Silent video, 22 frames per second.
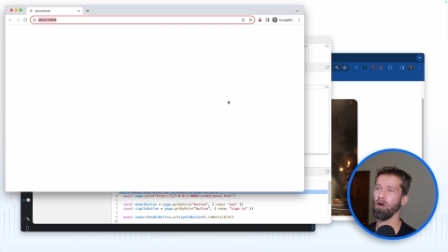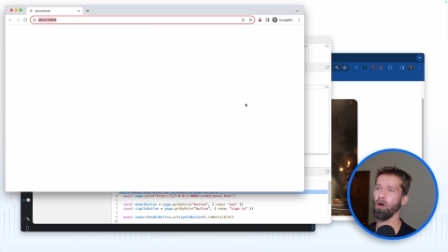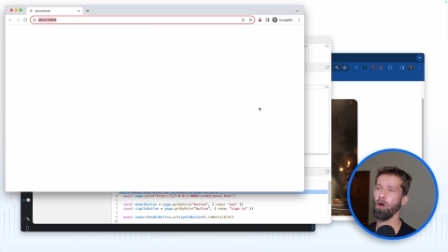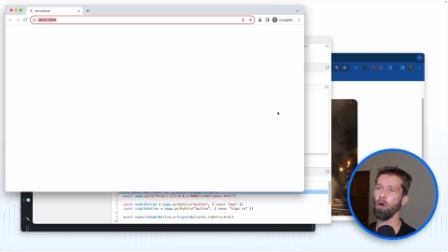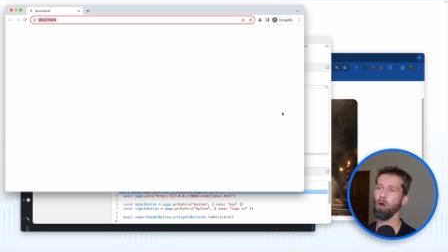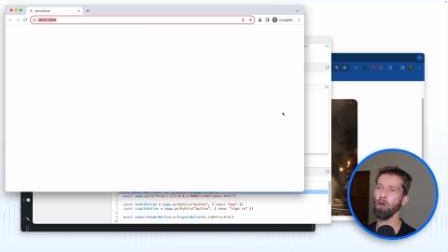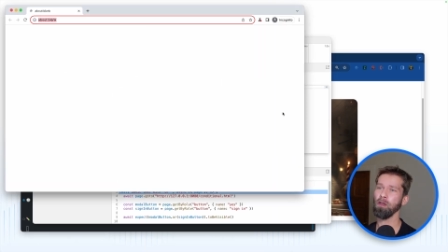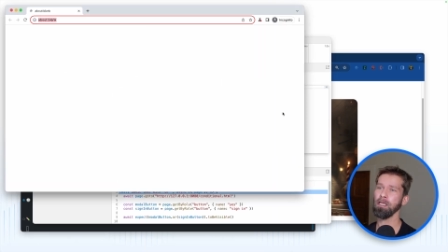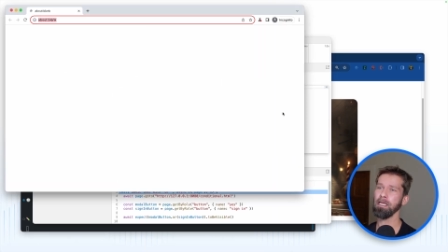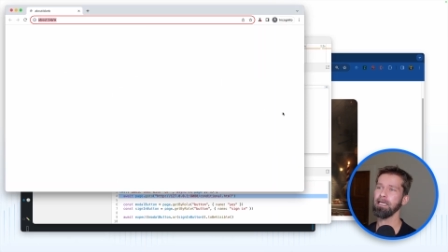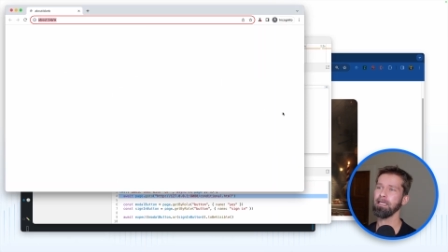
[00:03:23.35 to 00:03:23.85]

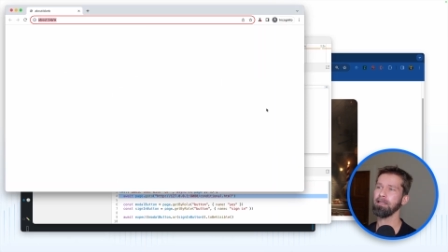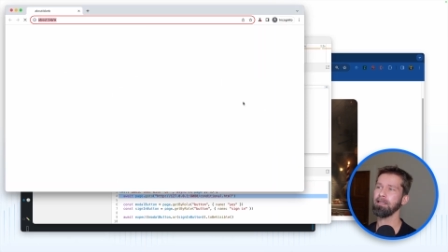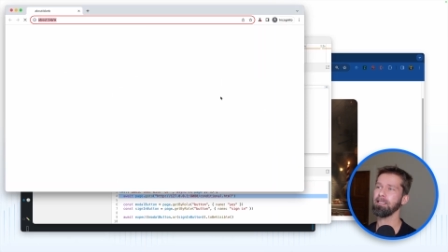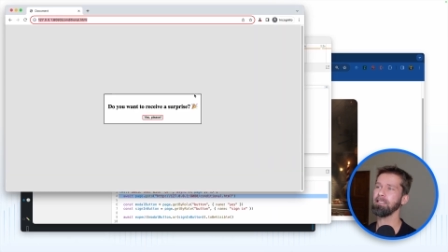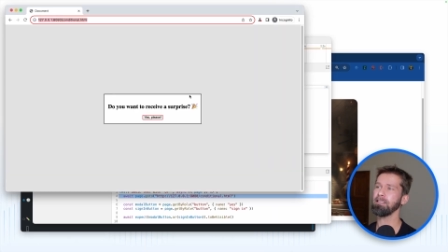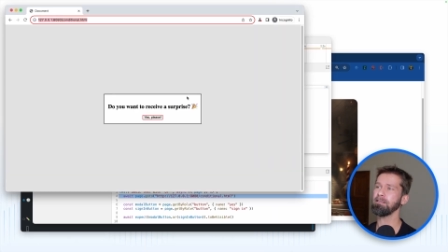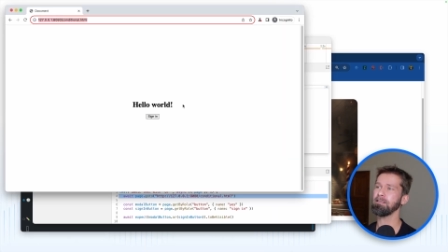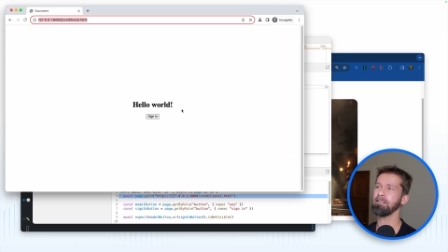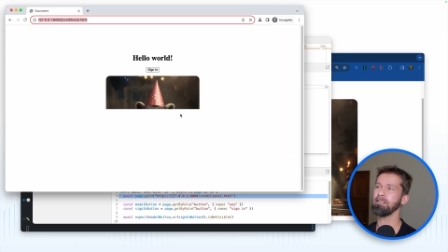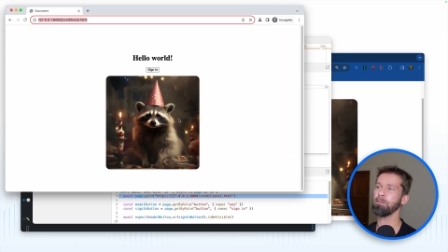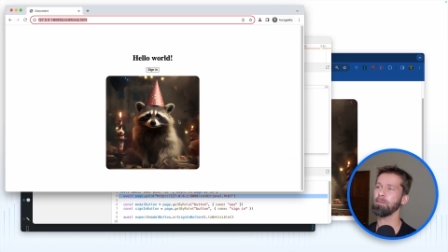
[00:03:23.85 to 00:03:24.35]
all
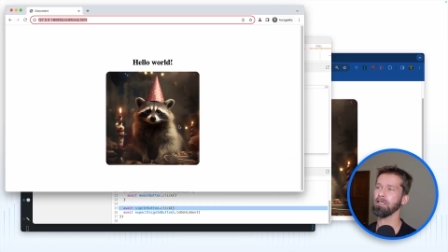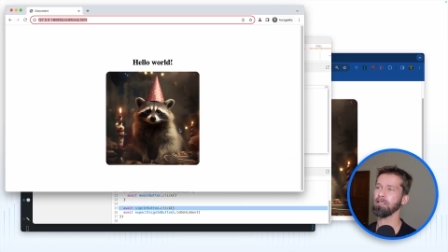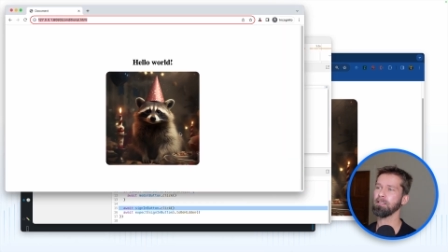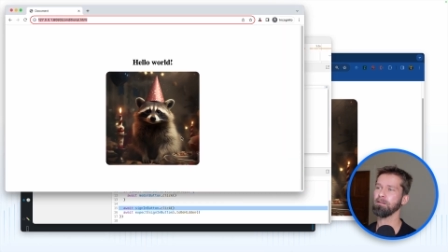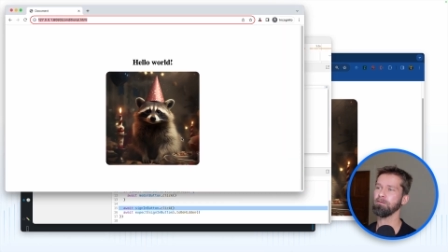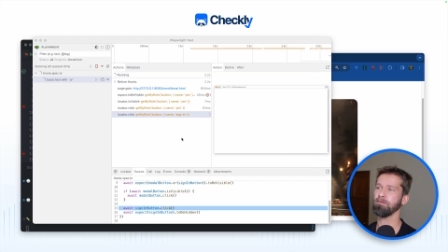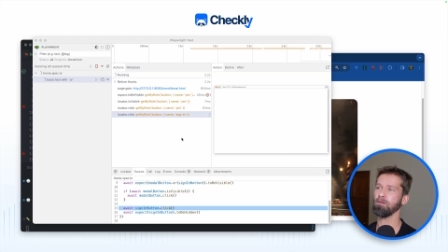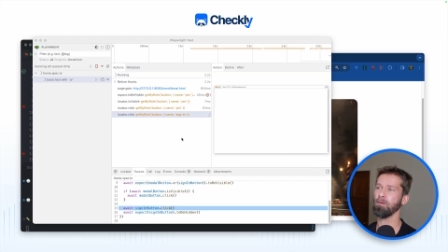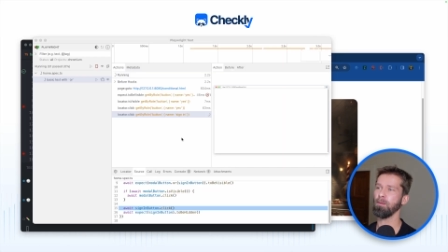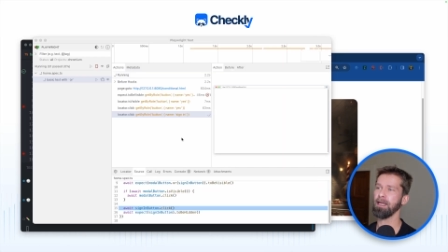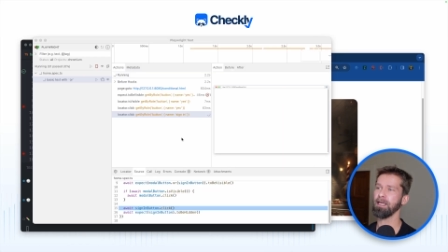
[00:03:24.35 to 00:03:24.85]
the debug
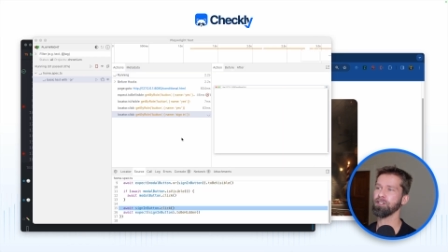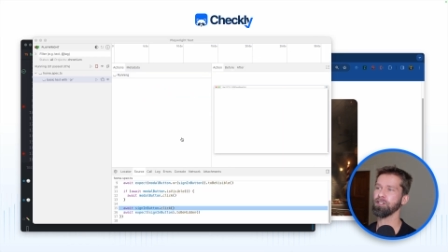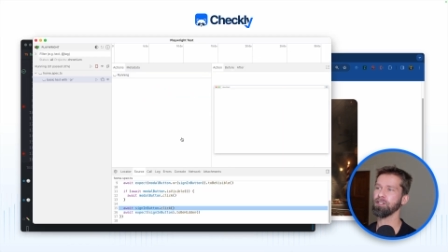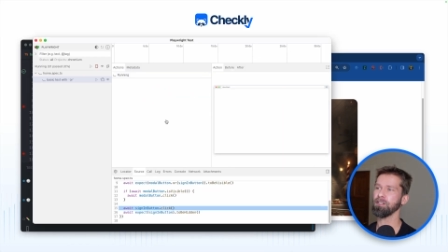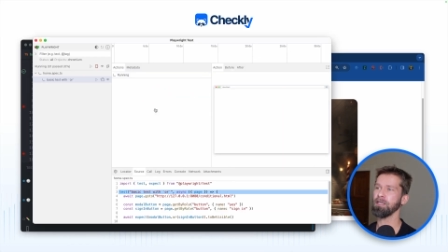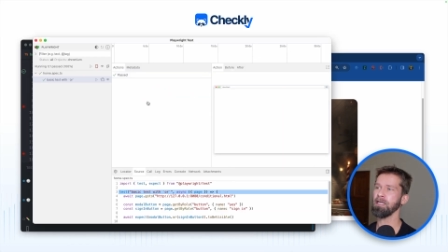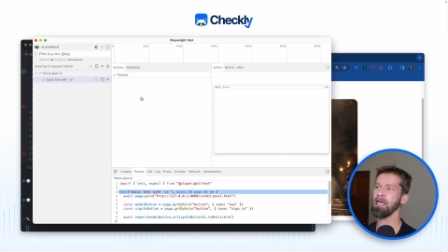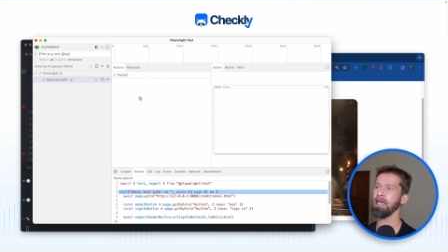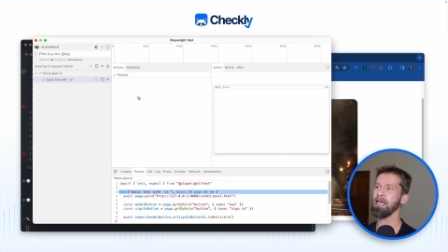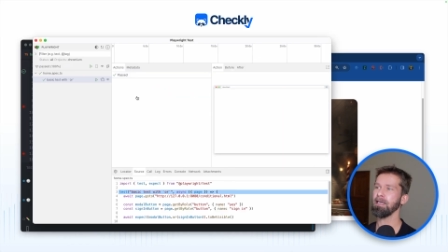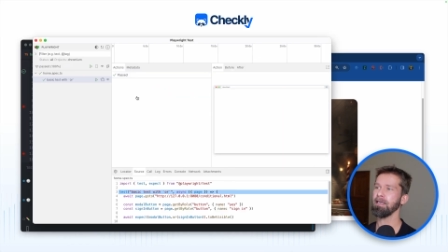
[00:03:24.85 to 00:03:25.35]

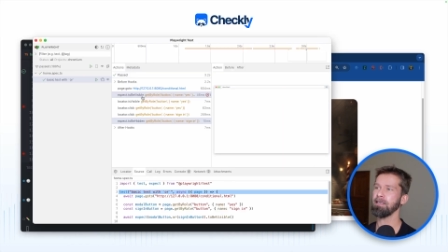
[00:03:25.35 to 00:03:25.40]
information